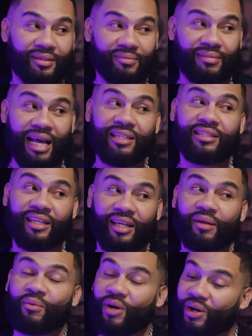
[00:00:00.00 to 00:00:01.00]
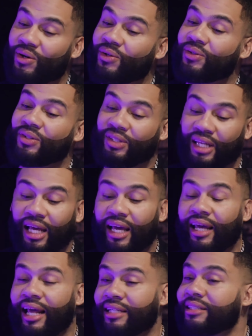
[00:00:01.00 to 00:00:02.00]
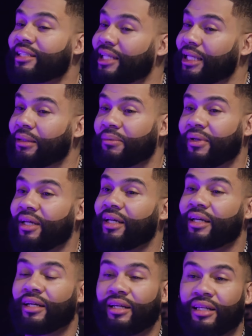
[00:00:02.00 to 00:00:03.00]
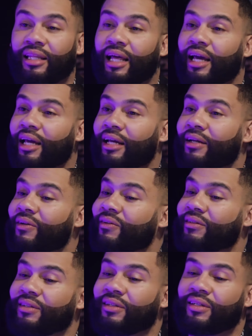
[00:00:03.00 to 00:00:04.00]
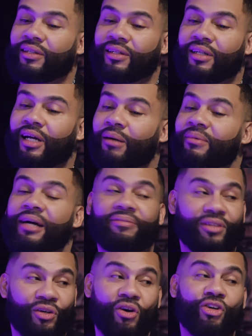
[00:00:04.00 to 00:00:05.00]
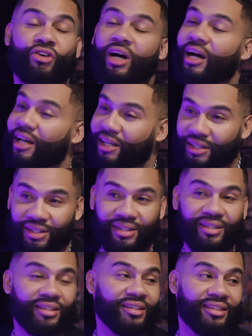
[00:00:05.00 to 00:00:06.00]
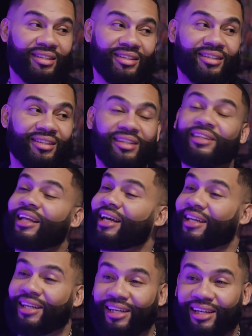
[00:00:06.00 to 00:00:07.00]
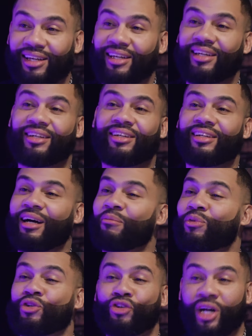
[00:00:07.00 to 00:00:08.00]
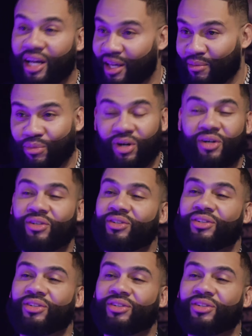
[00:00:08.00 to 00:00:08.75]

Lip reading: That's deep, bro. Like, that's deep. Like, I'm definitely gonna cry. Like, yeah, I'm crying, bro.